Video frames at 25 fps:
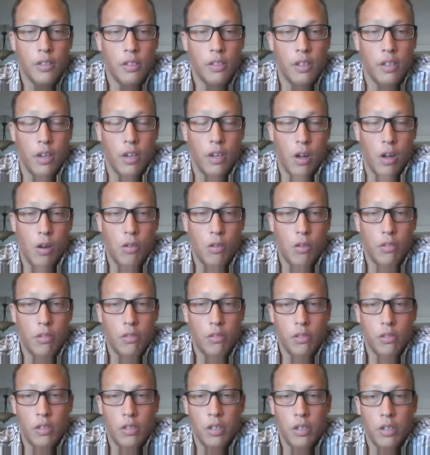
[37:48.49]
You know,
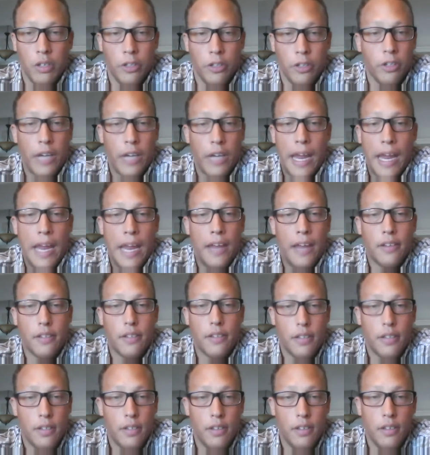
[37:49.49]
your
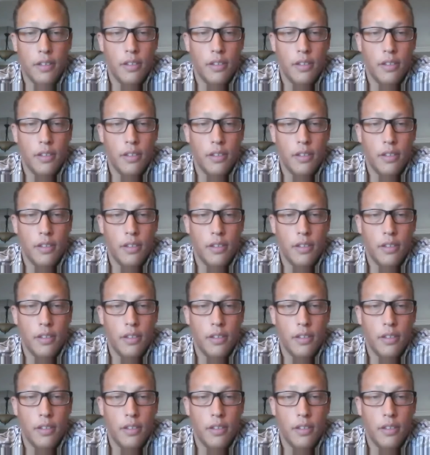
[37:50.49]
Aunt